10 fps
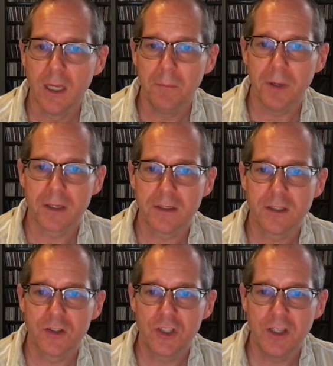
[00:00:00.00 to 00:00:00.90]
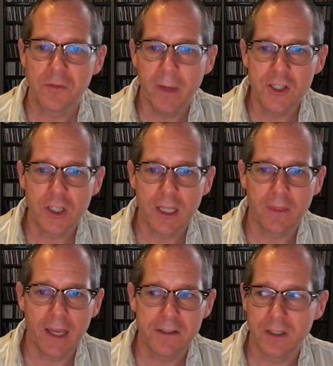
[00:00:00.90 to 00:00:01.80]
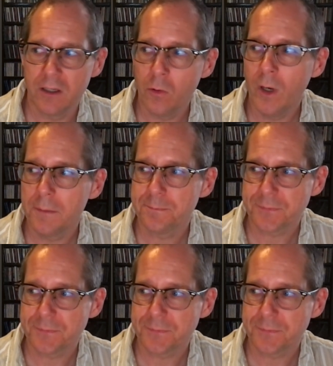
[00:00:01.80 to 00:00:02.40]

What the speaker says: But she's mentioning that, you know what,